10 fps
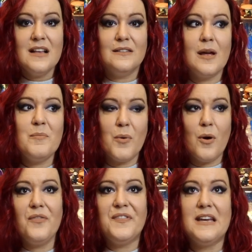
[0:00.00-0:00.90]
So I
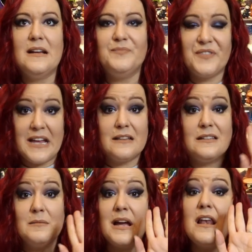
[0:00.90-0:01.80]
bought the, thanks
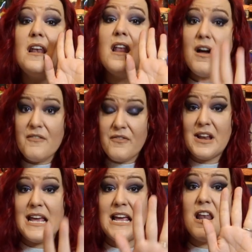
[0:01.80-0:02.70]
to my
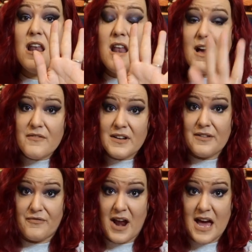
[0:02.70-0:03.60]
lovely,
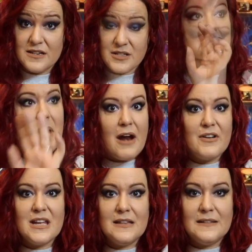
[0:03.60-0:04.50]
lovely friend,
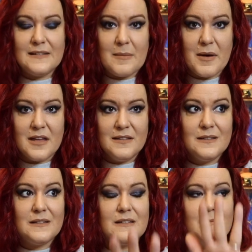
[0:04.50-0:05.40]
Marion
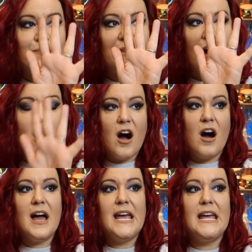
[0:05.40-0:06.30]
Simmons,
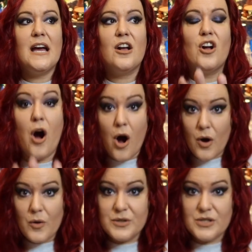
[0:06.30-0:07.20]
I got
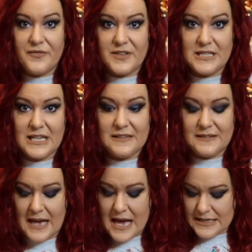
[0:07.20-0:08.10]
hold of the tea
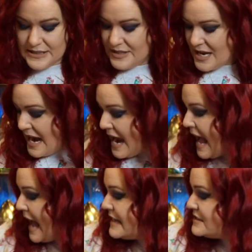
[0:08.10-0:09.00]
set,
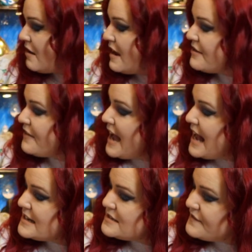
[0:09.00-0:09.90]
and I've
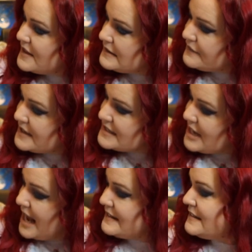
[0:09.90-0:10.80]
had this
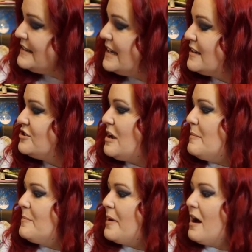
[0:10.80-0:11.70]
fantastic
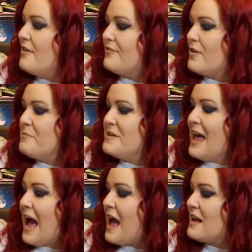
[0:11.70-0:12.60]
jumper from
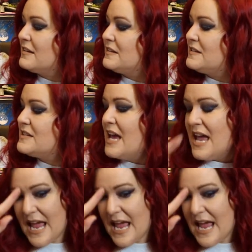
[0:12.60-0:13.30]
Next.